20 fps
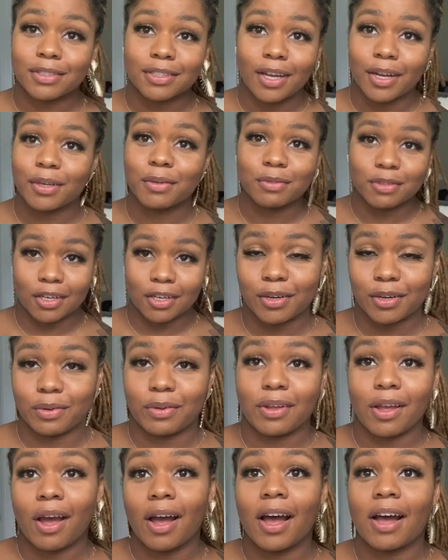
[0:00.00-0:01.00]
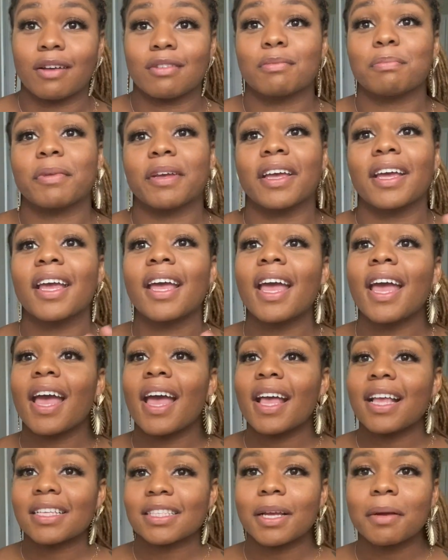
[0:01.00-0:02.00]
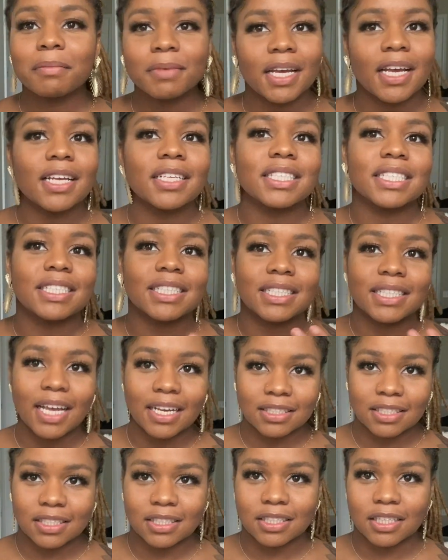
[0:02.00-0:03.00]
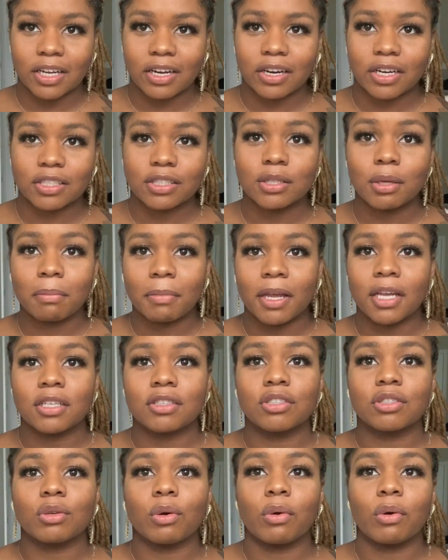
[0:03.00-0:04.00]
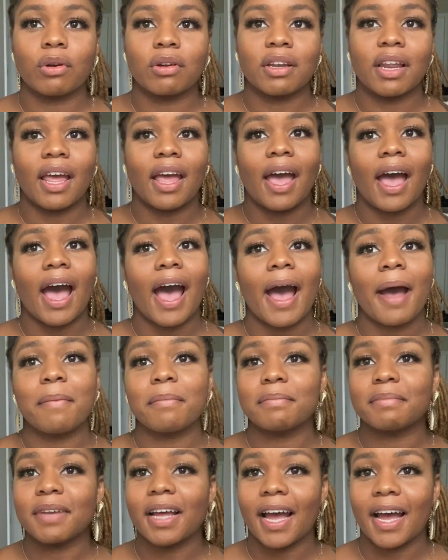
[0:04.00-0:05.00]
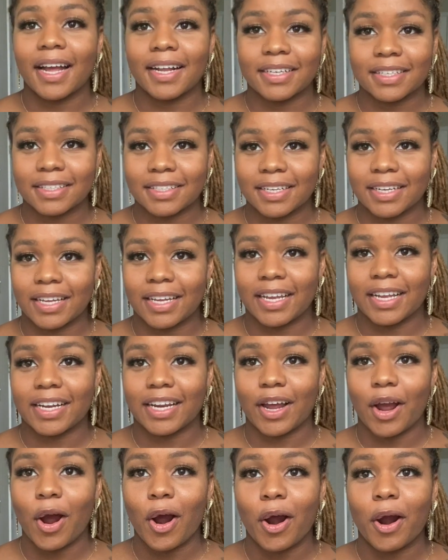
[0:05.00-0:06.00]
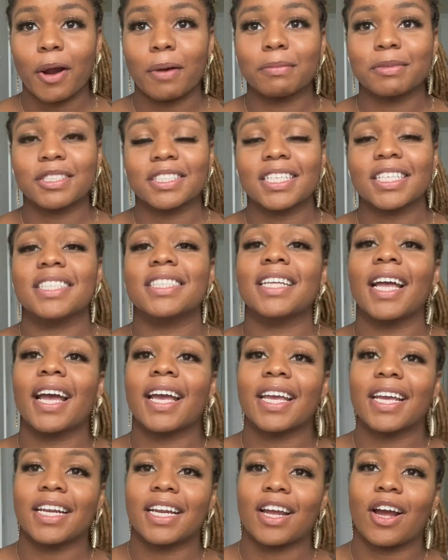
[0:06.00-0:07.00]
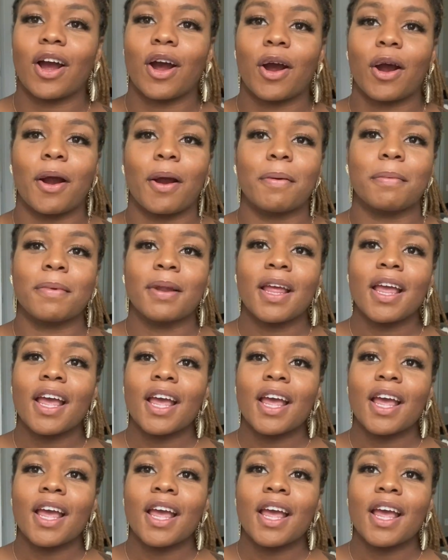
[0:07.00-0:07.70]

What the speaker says: Y'all do what in your house. But some days it's necessary to make sure that I'm not getting harmed, she's not getting harmed,